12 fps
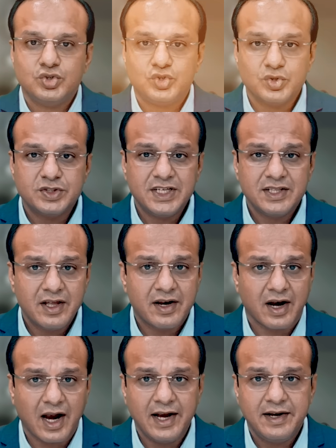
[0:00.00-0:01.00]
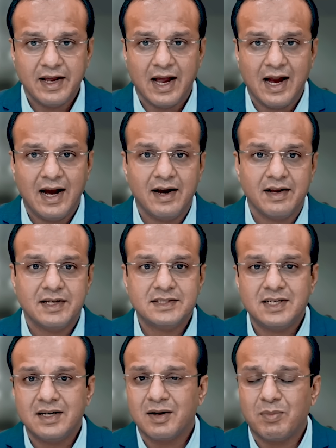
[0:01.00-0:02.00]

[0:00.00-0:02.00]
Choosing the right ad isn't